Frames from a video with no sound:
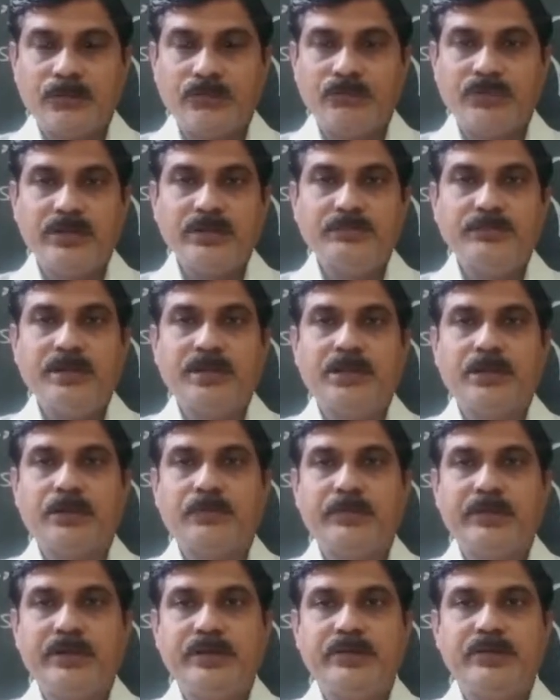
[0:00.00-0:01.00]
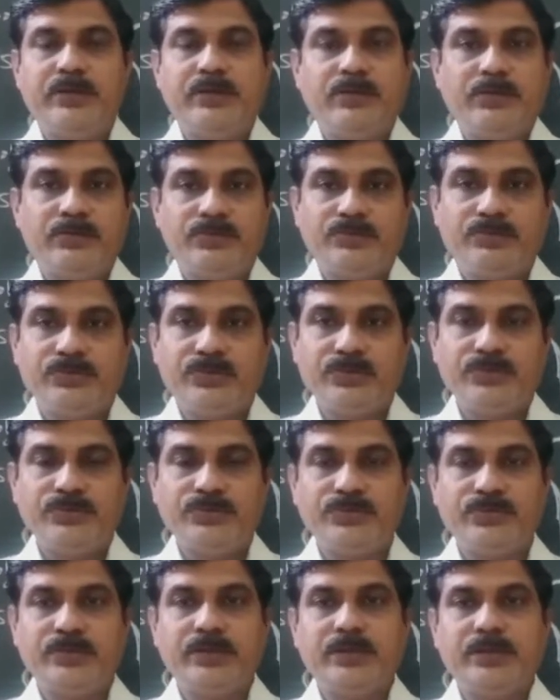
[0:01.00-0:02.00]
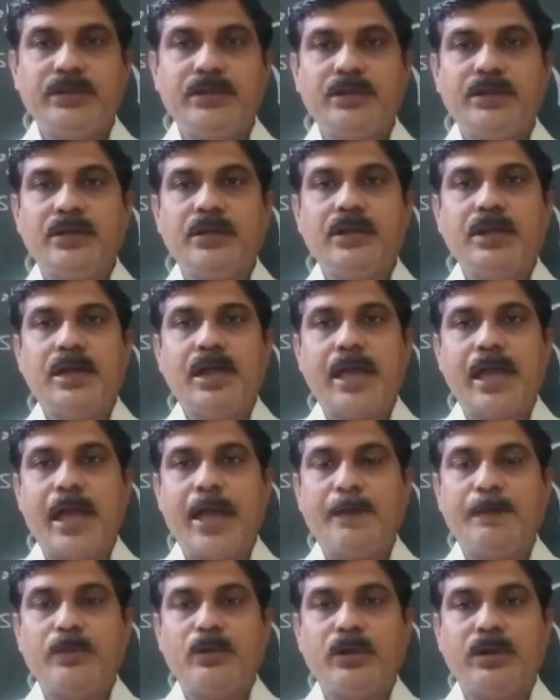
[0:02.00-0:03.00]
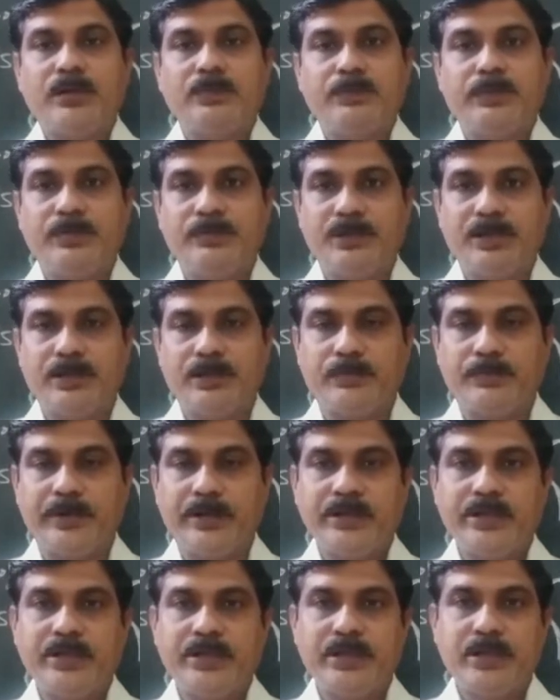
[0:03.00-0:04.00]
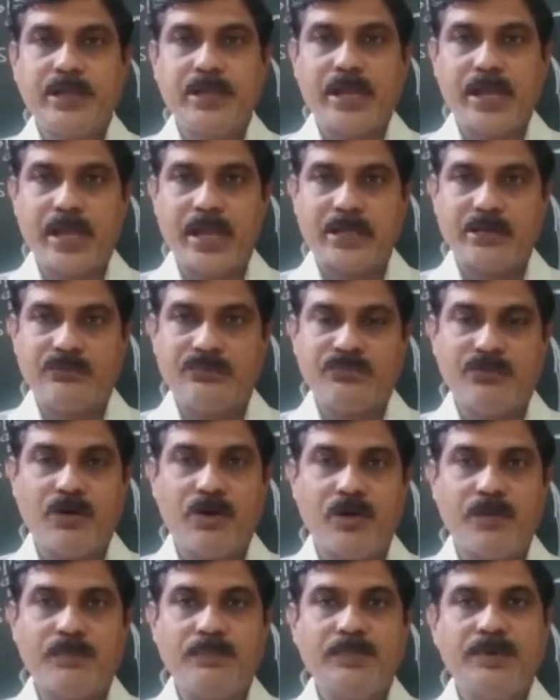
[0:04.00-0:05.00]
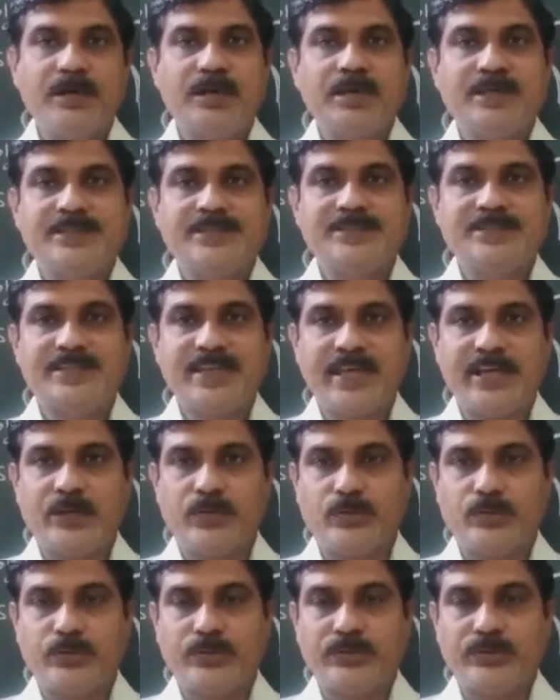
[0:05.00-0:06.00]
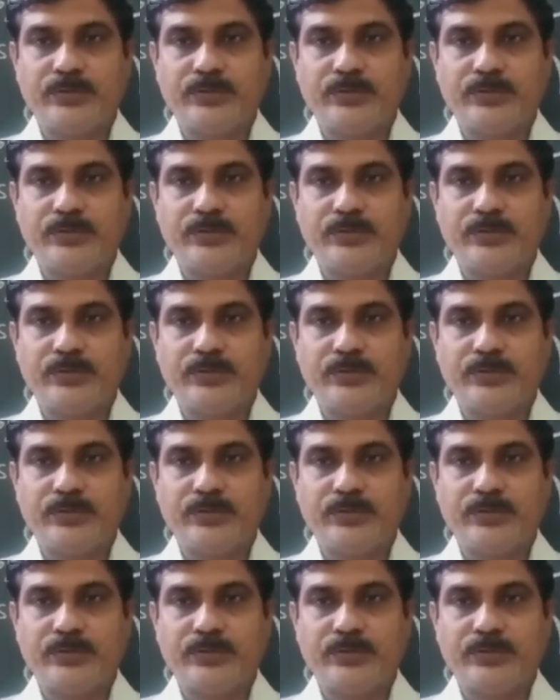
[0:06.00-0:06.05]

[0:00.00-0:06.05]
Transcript: One male gamete fuse with haploid female gamete and form zygote.